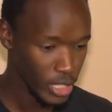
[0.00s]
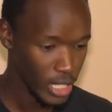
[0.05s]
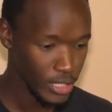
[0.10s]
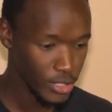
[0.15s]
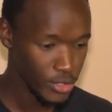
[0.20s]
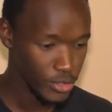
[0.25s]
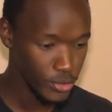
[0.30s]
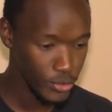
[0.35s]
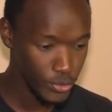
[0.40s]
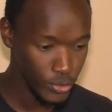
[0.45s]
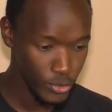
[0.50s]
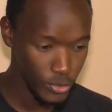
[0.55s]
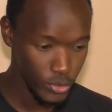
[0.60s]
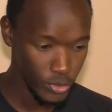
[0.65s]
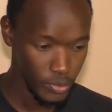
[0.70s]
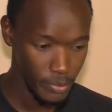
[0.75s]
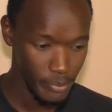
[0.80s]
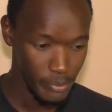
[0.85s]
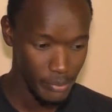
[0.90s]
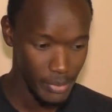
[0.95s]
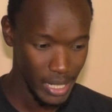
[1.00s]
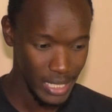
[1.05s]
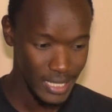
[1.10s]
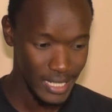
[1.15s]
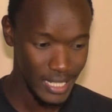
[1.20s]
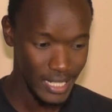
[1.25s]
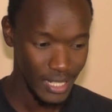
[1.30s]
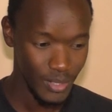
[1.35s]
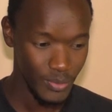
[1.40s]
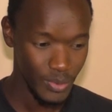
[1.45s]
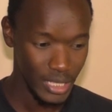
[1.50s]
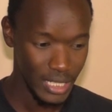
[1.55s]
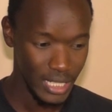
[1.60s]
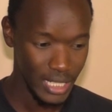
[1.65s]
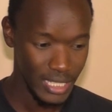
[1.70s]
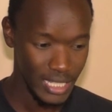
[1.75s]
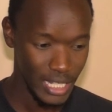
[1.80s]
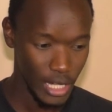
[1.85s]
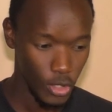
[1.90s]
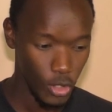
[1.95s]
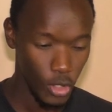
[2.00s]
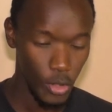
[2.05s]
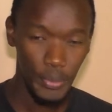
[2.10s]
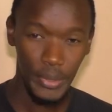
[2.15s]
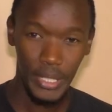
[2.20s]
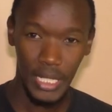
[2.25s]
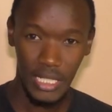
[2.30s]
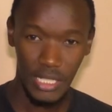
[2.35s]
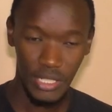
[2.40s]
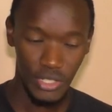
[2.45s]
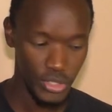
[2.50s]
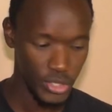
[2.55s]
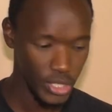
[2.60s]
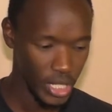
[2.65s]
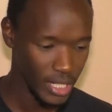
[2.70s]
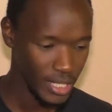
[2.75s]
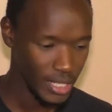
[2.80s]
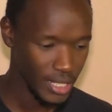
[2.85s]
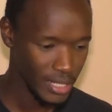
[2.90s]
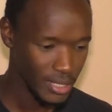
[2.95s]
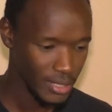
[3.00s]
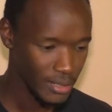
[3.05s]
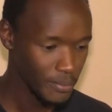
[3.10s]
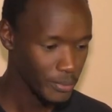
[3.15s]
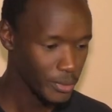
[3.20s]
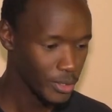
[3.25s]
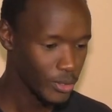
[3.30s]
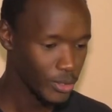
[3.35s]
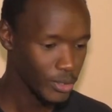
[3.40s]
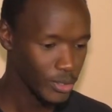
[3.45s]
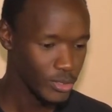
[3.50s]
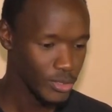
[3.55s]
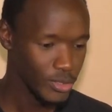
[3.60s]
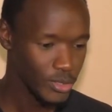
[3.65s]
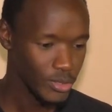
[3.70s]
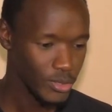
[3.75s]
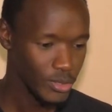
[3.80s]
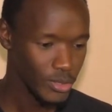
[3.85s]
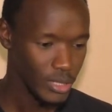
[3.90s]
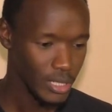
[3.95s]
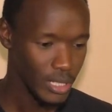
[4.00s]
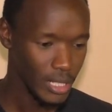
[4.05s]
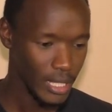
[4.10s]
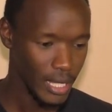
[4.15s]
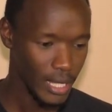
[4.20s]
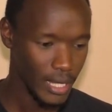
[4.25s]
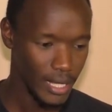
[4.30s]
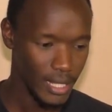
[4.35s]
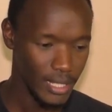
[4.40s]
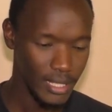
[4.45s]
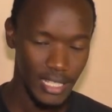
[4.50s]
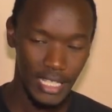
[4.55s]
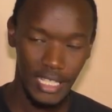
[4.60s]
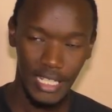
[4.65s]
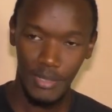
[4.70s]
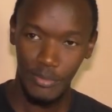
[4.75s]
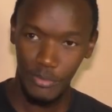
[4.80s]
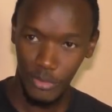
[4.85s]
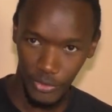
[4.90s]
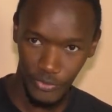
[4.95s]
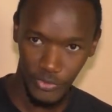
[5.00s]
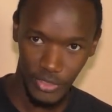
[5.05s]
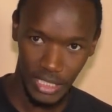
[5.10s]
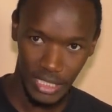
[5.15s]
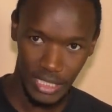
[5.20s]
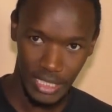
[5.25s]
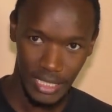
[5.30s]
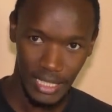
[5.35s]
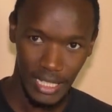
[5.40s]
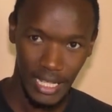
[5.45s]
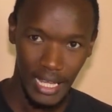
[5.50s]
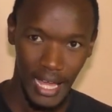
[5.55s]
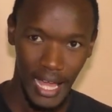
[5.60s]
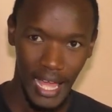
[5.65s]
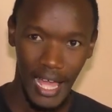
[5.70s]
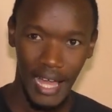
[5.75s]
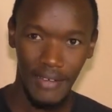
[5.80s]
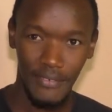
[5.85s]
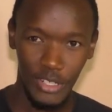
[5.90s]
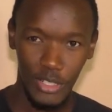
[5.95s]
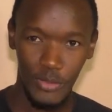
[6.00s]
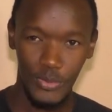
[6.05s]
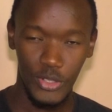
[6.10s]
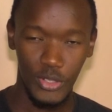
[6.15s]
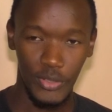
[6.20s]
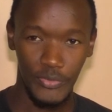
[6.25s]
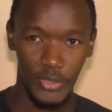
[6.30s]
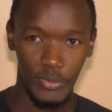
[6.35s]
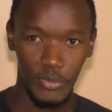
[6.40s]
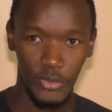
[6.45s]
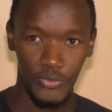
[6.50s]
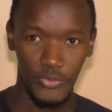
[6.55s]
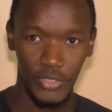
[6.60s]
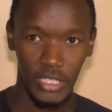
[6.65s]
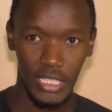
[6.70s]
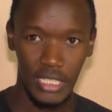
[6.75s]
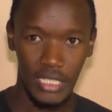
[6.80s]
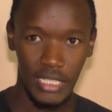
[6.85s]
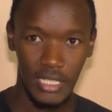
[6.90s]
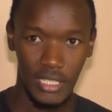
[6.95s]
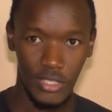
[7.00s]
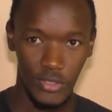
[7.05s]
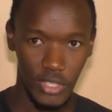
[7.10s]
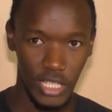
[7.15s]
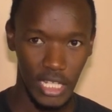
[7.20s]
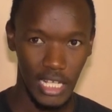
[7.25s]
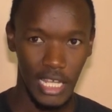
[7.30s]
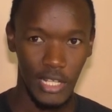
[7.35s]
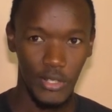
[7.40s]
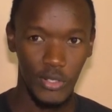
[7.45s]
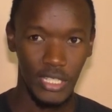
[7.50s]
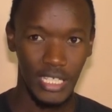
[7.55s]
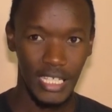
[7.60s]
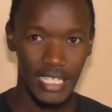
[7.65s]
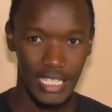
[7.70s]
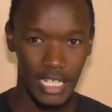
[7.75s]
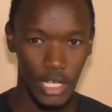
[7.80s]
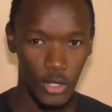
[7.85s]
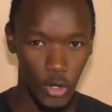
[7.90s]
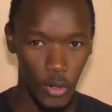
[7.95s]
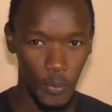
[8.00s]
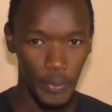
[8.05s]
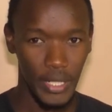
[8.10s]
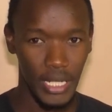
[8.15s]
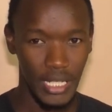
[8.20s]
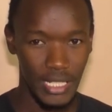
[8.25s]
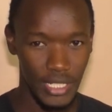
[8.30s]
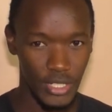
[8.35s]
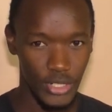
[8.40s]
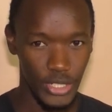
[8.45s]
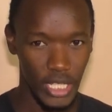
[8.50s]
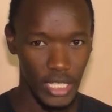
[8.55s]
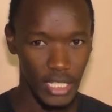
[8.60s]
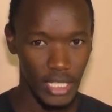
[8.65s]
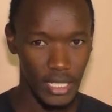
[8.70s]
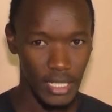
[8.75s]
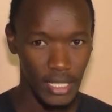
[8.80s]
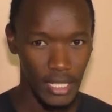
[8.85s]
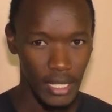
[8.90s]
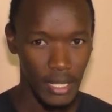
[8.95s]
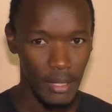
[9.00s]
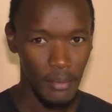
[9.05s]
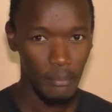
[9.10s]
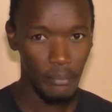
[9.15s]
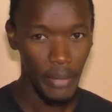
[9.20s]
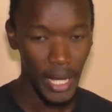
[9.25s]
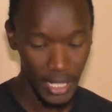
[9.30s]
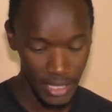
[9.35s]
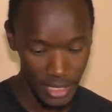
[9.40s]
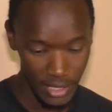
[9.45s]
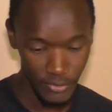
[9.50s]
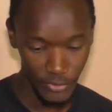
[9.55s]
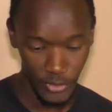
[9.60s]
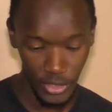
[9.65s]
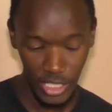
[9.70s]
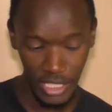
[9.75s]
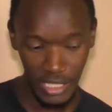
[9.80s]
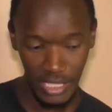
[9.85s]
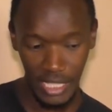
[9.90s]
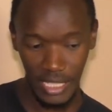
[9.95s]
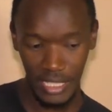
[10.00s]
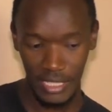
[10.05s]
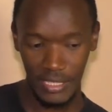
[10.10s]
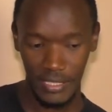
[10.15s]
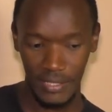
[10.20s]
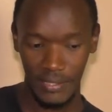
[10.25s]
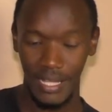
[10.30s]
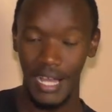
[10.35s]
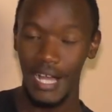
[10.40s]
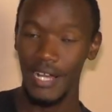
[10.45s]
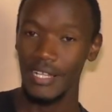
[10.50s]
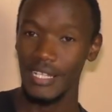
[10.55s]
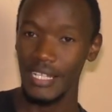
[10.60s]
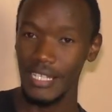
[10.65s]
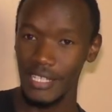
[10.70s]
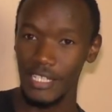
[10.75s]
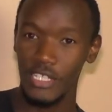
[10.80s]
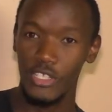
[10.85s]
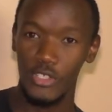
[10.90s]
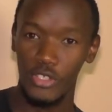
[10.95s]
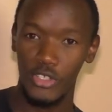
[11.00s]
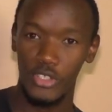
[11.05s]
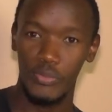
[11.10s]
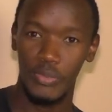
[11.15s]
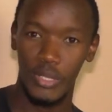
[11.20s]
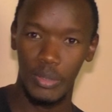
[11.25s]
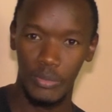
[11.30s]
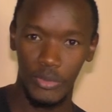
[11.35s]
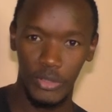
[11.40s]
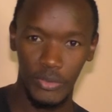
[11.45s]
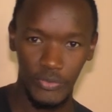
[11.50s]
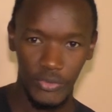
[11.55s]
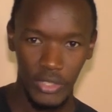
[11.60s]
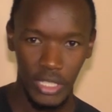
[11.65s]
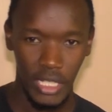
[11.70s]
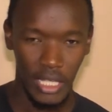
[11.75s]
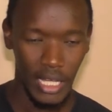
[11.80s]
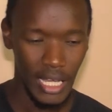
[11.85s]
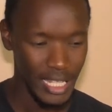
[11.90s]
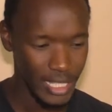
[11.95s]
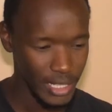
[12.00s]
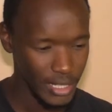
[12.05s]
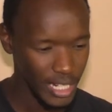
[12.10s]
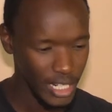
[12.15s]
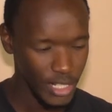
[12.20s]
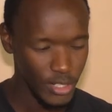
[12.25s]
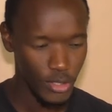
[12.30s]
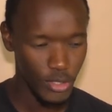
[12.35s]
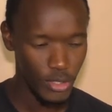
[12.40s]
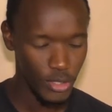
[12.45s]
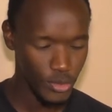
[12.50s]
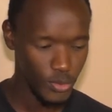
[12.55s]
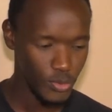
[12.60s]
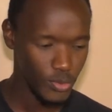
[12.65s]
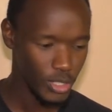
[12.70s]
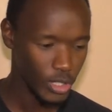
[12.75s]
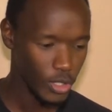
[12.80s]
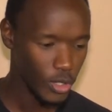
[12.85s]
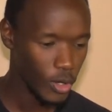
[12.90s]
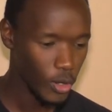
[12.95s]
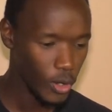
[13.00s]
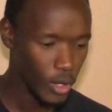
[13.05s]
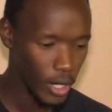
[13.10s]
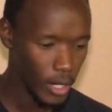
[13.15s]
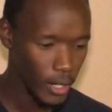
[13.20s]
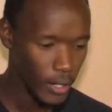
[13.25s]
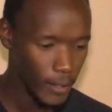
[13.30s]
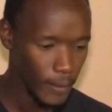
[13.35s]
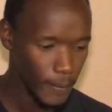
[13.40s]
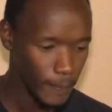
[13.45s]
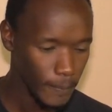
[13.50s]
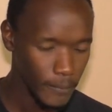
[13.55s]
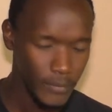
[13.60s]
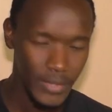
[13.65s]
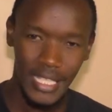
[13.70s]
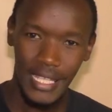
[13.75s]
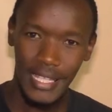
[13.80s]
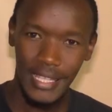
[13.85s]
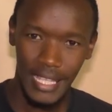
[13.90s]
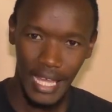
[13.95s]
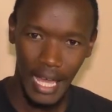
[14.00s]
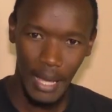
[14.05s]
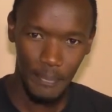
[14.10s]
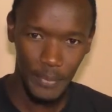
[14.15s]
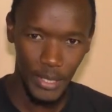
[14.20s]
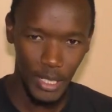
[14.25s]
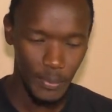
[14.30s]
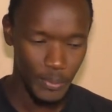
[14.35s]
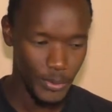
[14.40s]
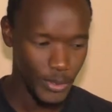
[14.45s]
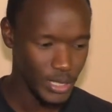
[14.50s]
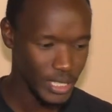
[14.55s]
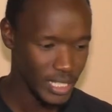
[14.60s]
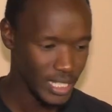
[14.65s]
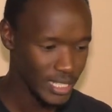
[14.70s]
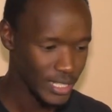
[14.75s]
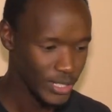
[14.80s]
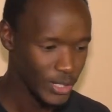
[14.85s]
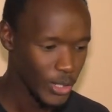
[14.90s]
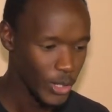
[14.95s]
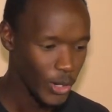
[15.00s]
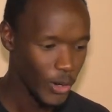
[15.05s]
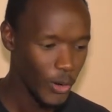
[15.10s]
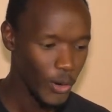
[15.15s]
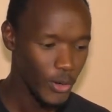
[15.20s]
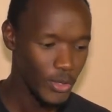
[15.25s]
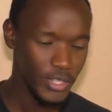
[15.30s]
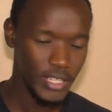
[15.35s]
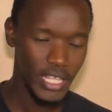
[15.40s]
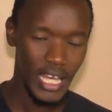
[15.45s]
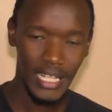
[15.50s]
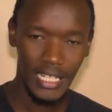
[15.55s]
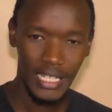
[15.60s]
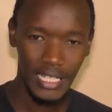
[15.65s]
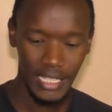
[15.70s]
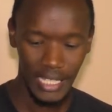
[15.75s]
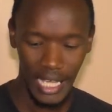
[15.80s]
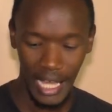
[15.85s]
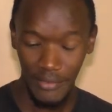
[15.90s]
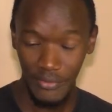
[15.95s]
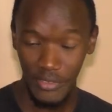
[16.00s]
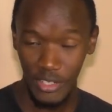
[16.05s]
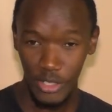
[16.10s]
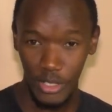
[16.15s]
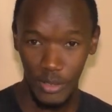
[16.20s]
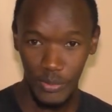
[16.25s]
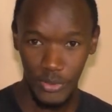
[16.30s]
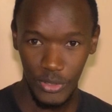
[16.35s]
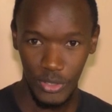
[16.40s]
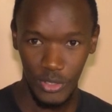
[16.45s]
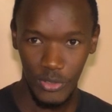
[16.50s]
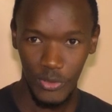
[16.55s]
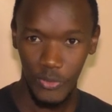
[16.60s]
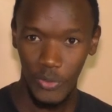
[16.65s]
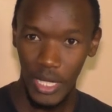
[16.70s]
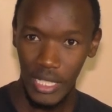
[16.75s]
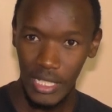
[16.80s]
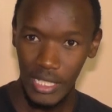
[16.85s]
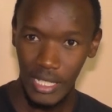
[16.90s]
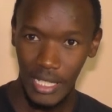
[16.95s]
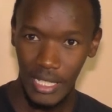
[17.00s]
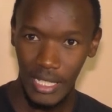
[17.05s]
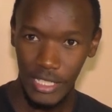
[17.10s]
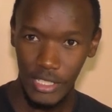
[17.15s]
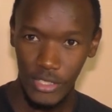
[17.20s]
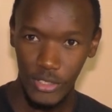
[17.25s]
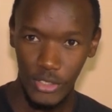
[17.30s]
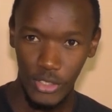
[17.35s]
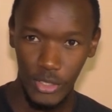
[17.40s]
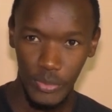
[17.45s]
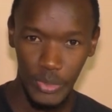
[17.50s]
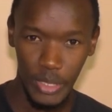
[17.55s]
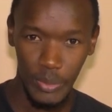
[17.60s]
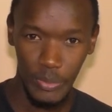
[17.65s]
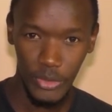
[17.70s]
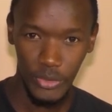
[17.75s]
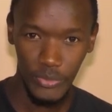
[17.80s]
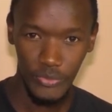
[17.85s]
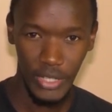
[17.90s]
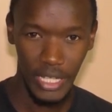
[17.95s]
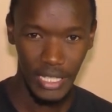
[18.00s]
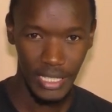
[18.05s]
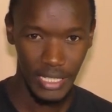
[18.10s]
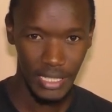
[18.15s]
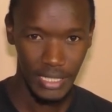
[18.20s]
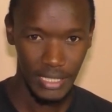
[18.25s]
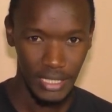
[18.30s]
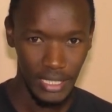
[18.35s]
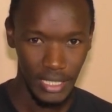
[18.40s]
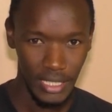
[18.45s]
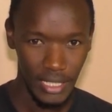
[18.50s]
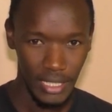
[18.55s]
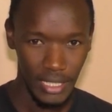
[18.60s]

And two, my channel will get a copyright strike because they removed it. I have an option of removing it so that I don't get a copyright strike. But for this case, I'll let YouTube remove, and then I'll go through the appeal process. Or thirdly, I have three options. One, let YouTube remove and then